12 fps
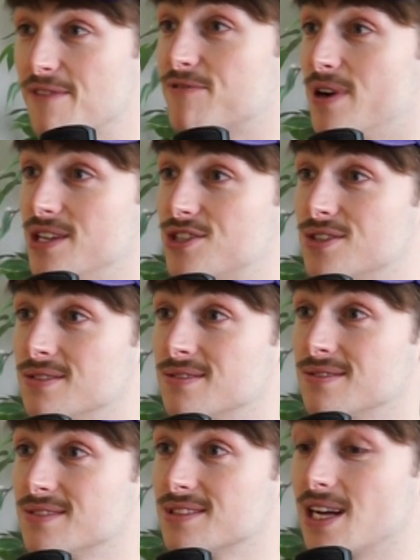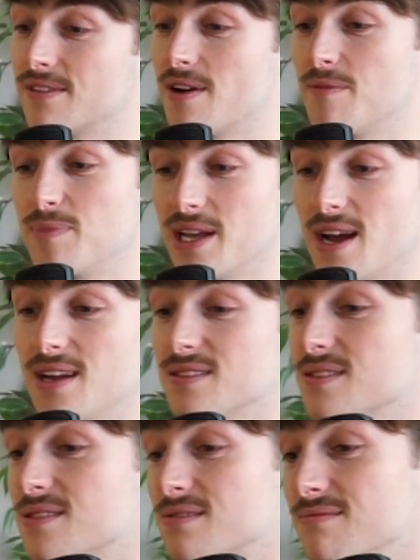average. Not too bad. It's kind of a big
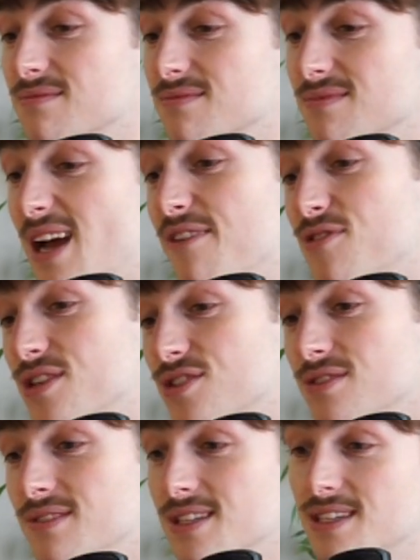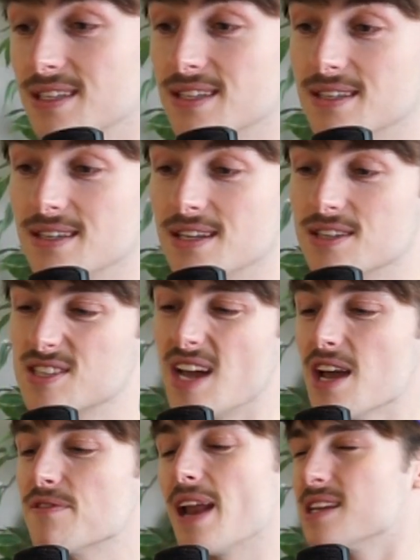hands, average ish. Does
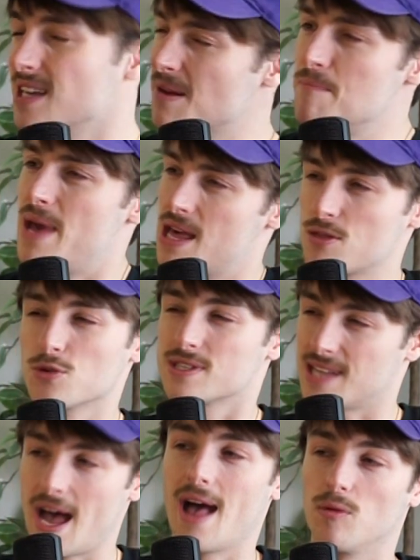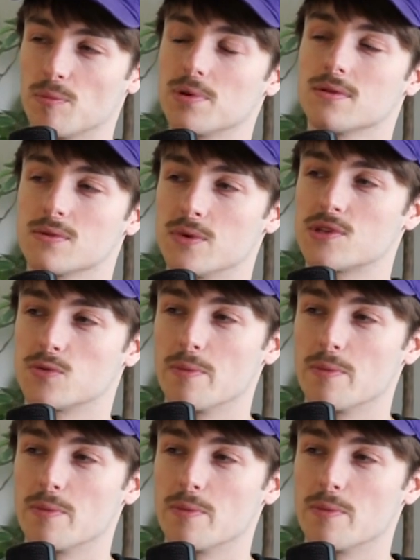that even, is that a myth, or does that help with